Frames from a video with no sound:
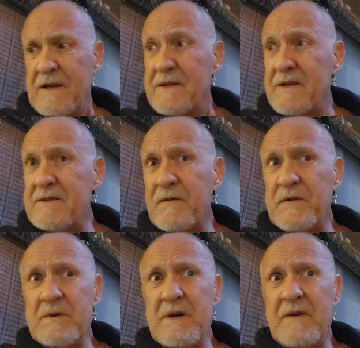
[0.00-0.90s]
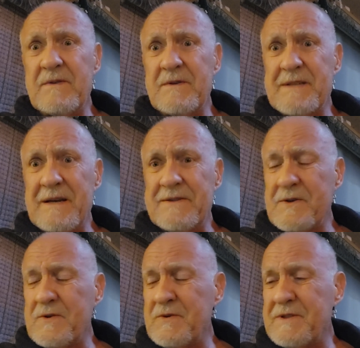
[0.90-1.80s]
There's a few governors out
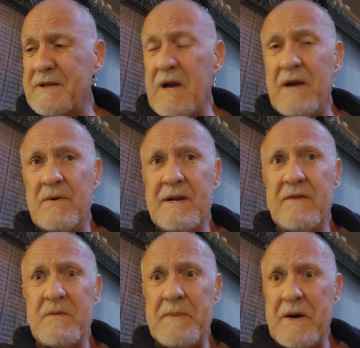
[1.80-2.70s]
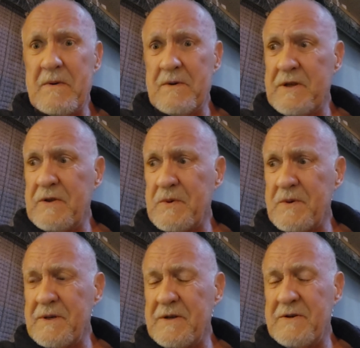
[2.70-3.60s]
there who said, I don't have the power or the
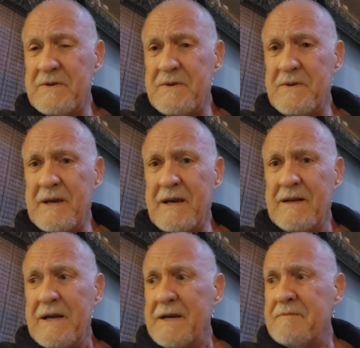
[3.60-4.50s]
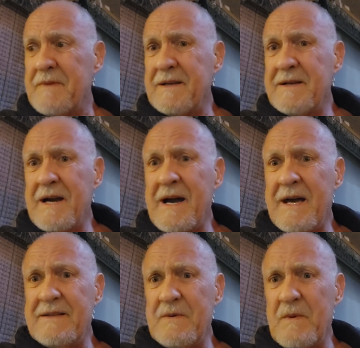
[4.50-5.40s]
authority to do that. My
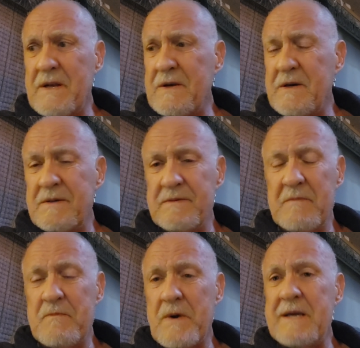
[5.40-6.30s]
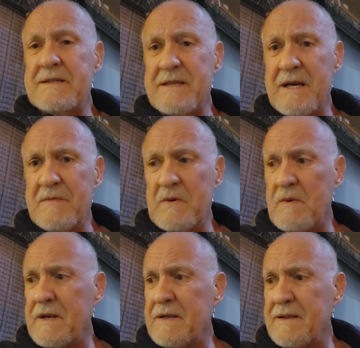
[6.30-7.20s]
God, you want to embrace them. You
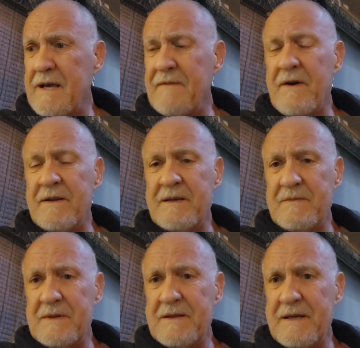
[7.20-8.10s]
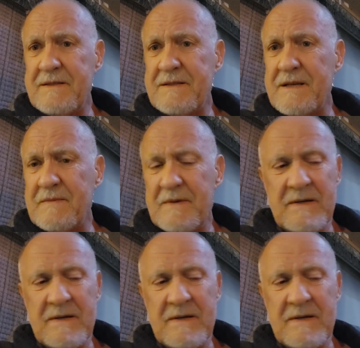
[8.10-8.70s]
want to love on them and kiss them.